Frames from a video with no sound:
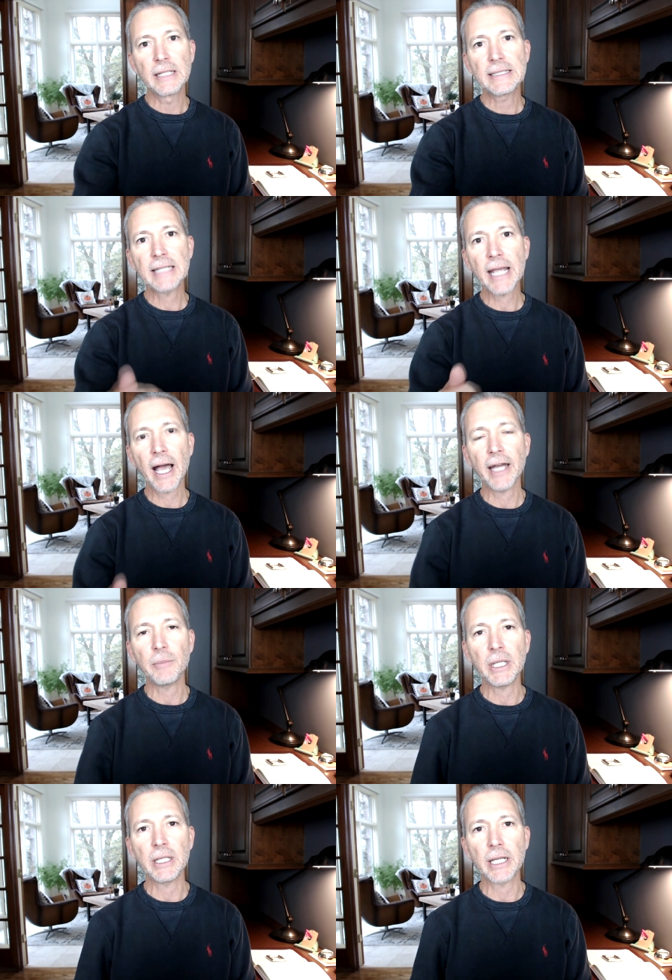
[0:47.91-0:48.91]
say hi to
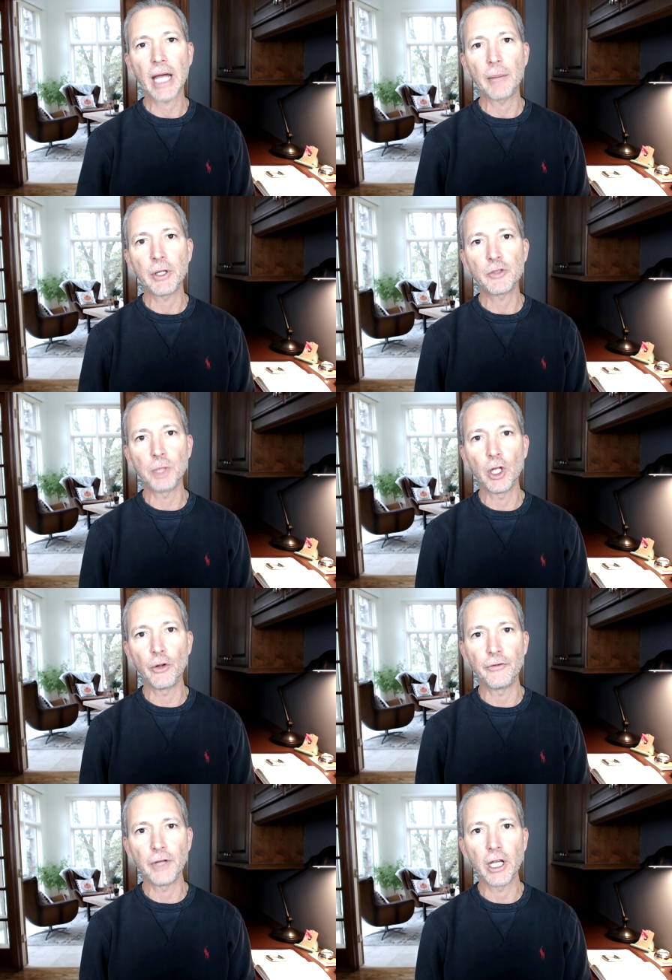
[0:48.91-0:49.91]
me in the comments below
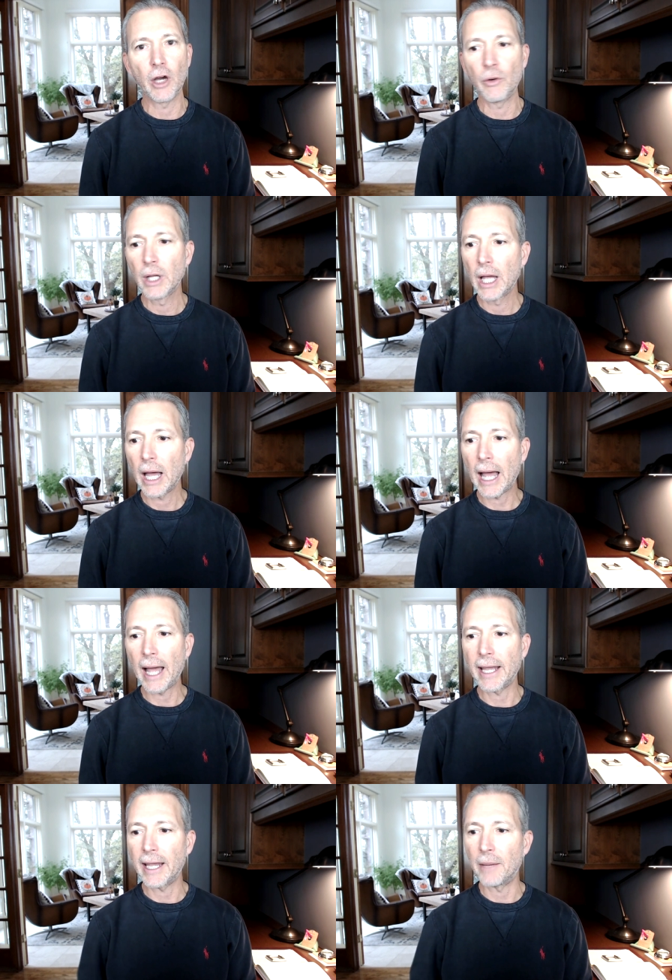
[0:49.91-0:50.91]
the video.
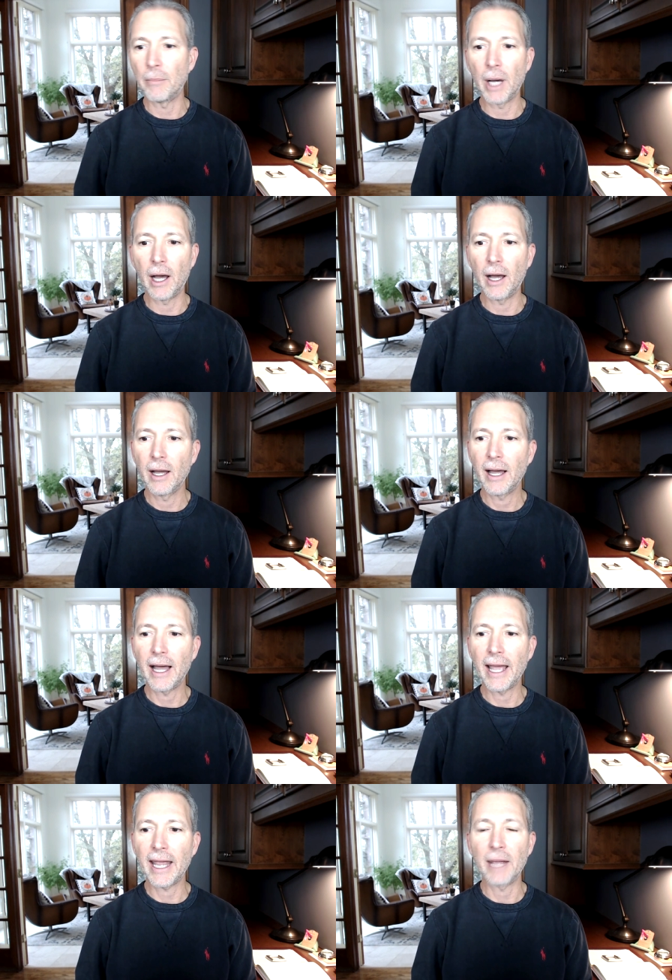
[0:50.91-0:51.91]
I am, uh,
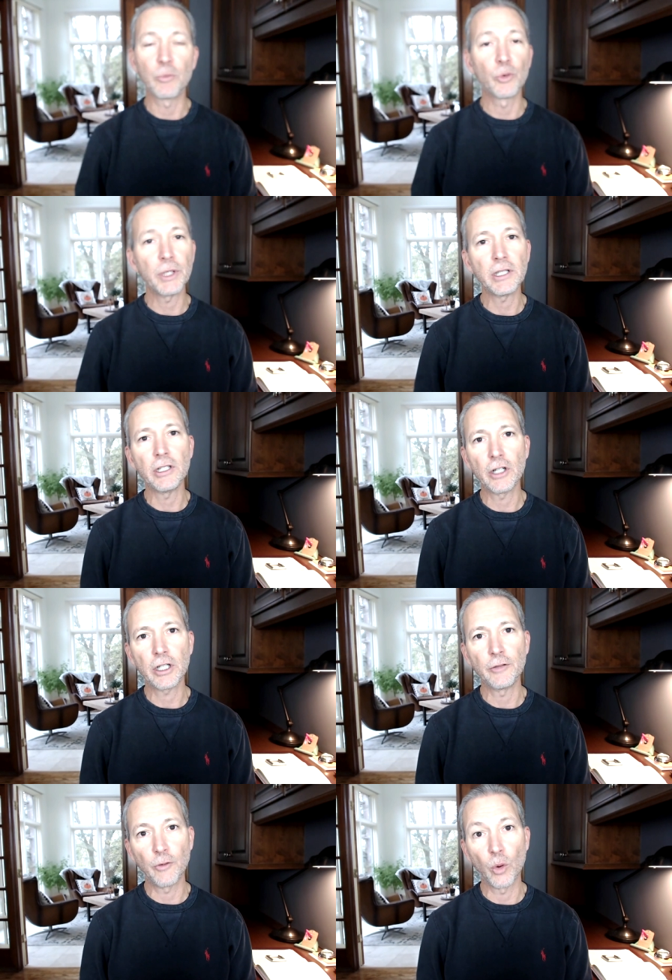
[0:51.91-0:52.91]
I am really
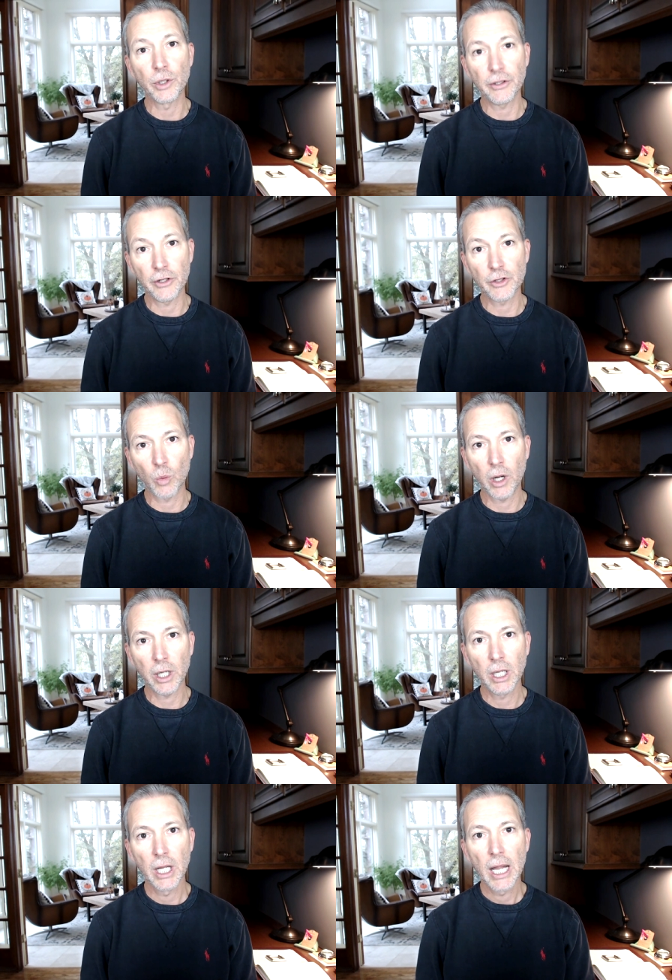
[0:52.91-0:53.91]
looking forward to this
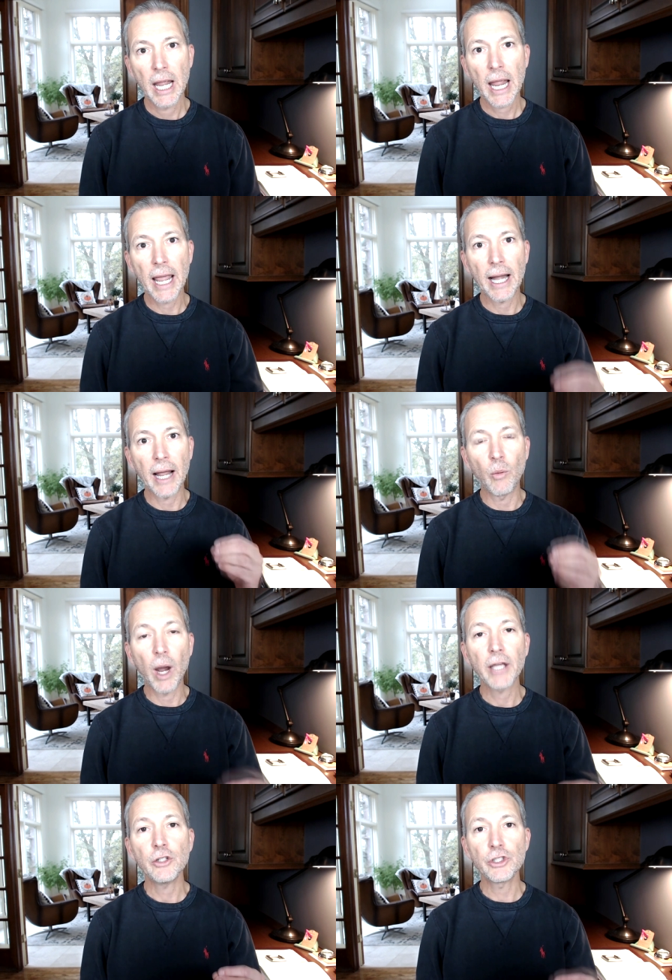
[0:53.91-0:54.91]
one. And I
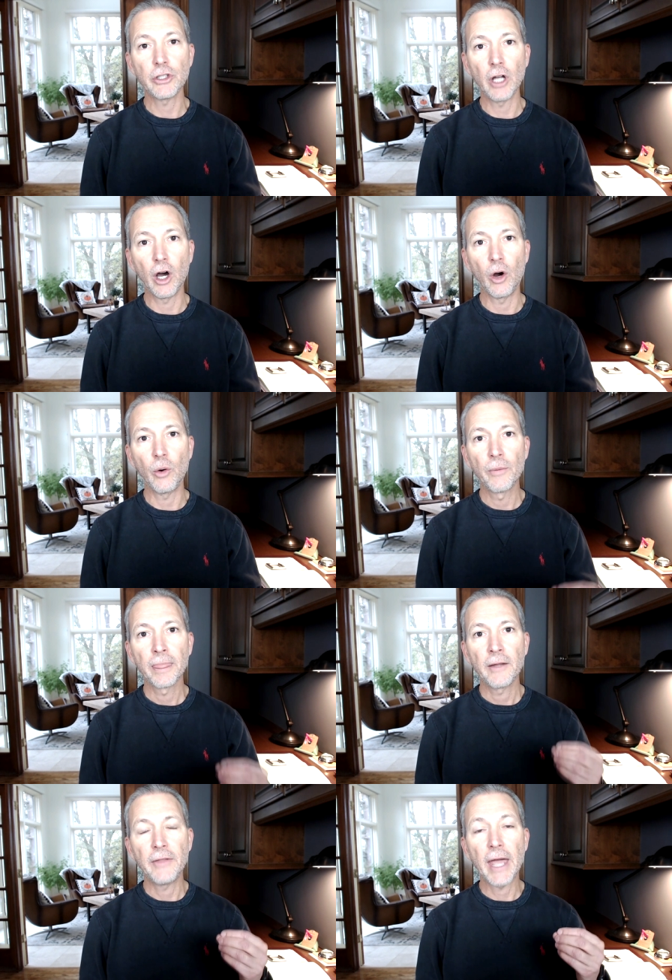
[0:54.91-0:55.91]
want you to know
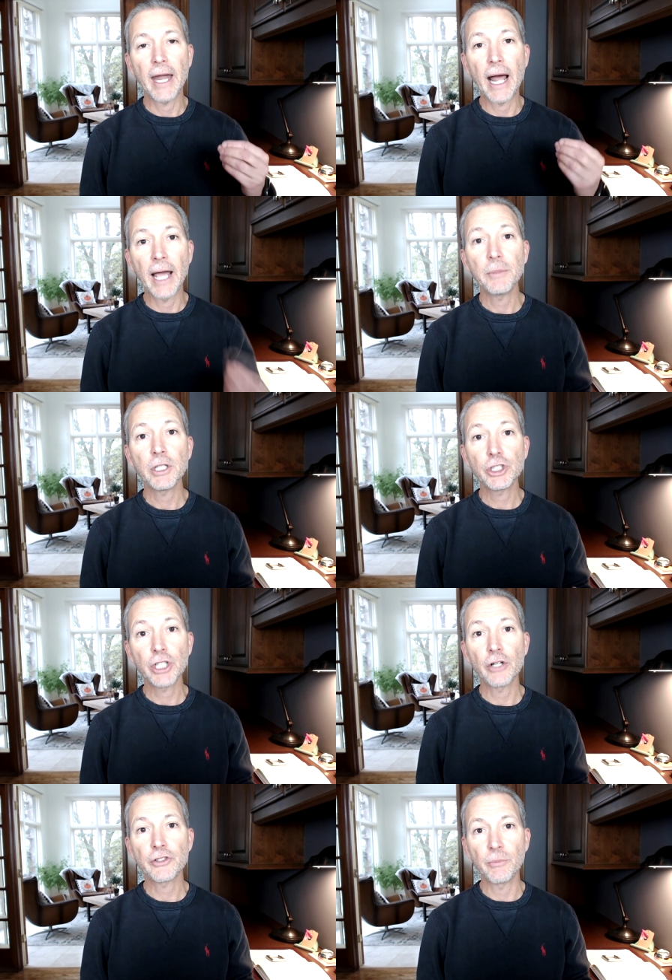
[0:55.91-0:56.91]
that I'm going to
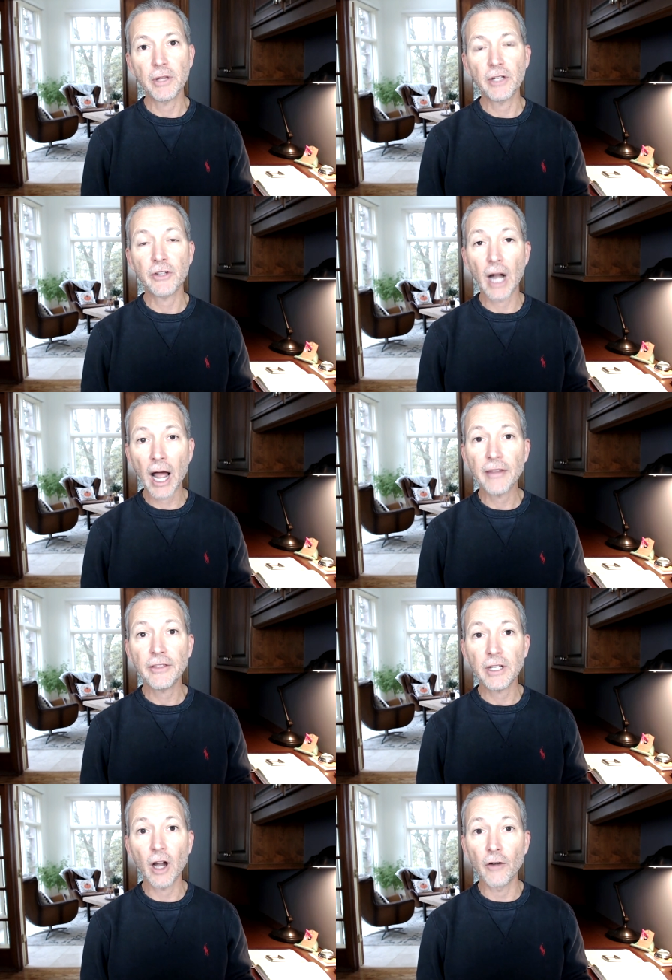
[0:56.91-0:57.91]
share some things that I
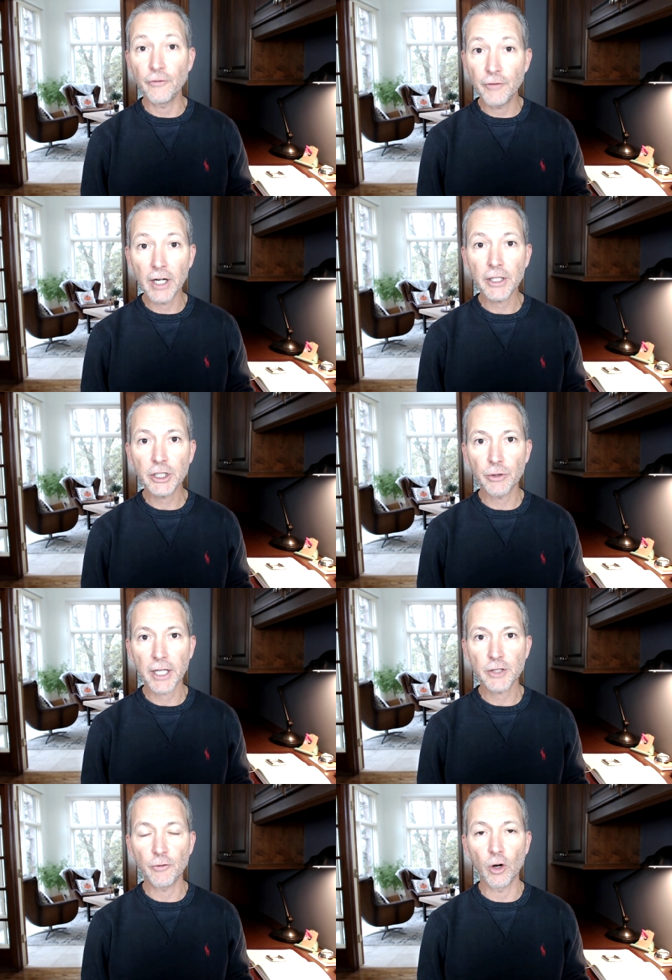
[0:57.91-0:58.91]
think are very
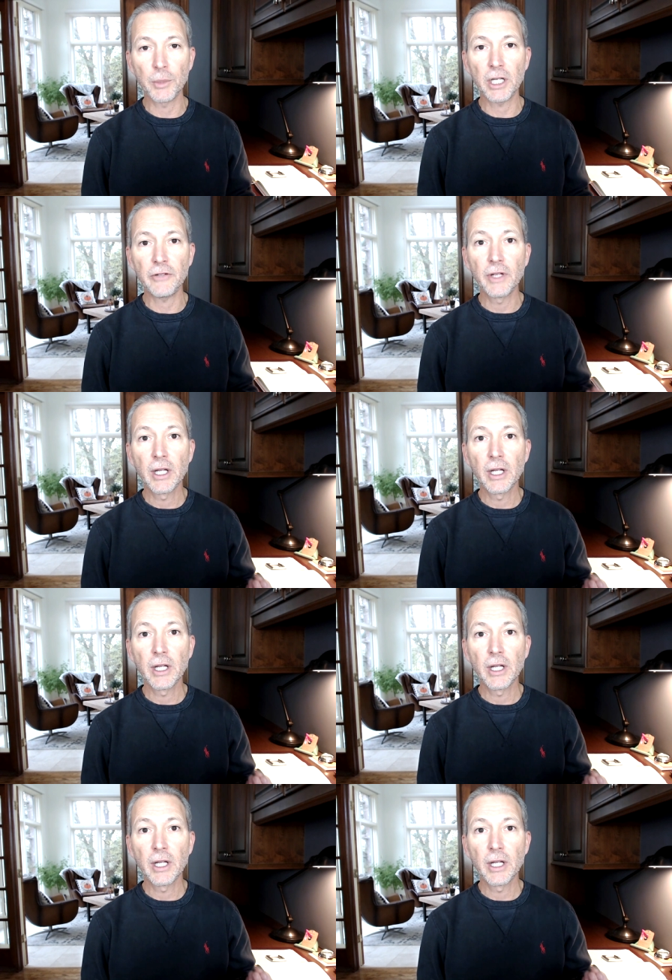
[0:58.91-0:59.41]
transformative,